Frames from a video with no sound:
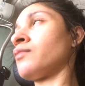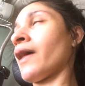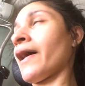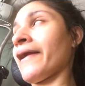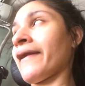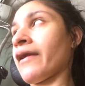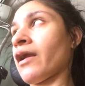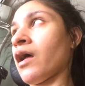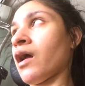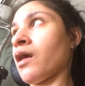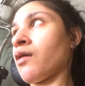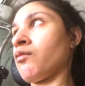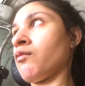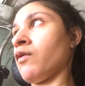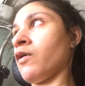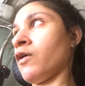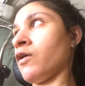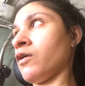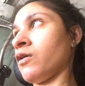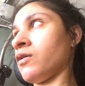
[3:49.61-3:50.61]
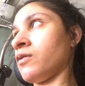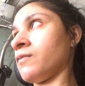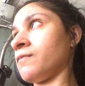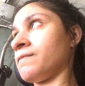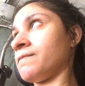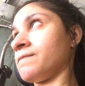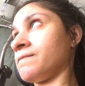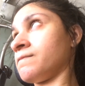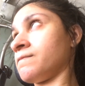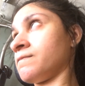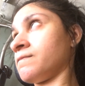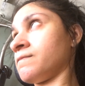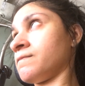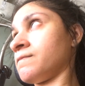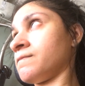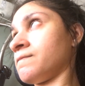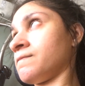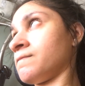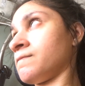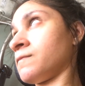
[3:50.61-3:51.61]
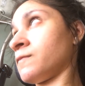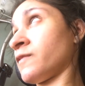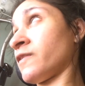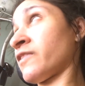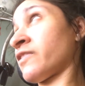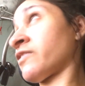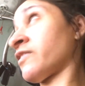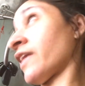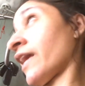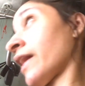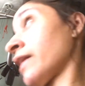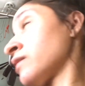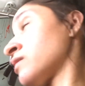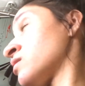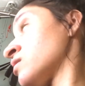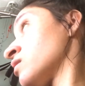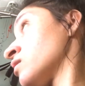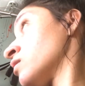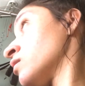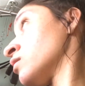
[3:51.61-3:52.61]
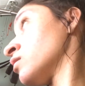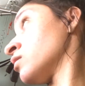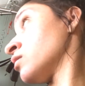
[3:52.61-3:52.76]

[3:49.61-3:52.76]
my normal state.